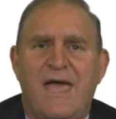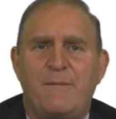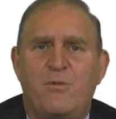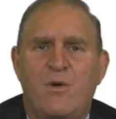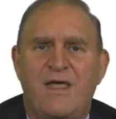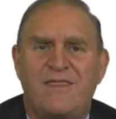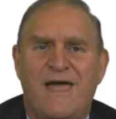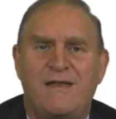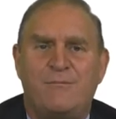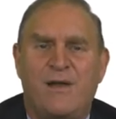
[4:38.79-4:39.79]
And but what I
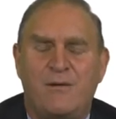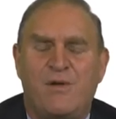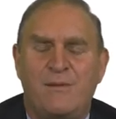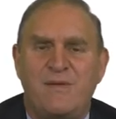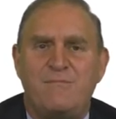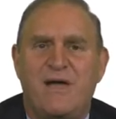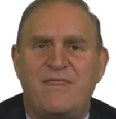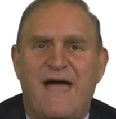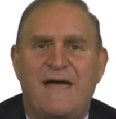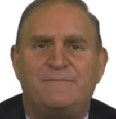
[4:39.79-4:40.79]
that but I what I mean by
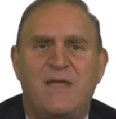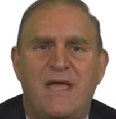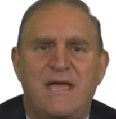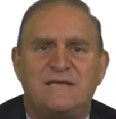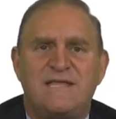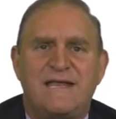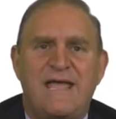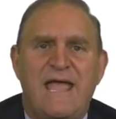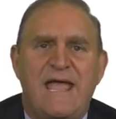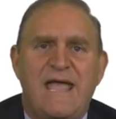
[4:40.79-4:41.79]
that is that
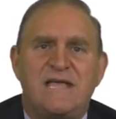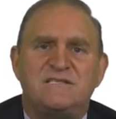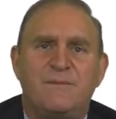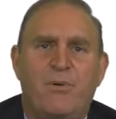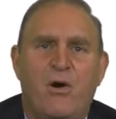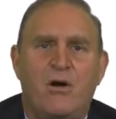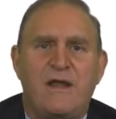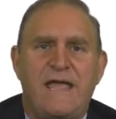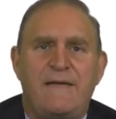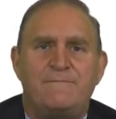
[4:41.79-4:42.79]
is the
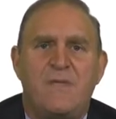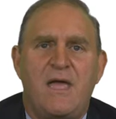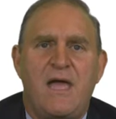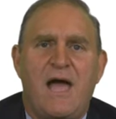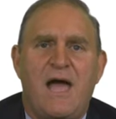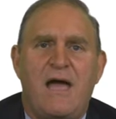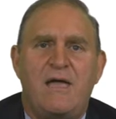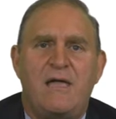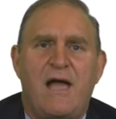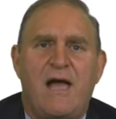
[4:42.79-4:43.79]
party uh,
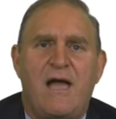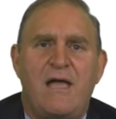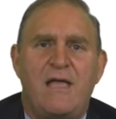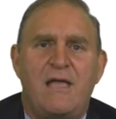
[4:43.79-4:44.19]
uh,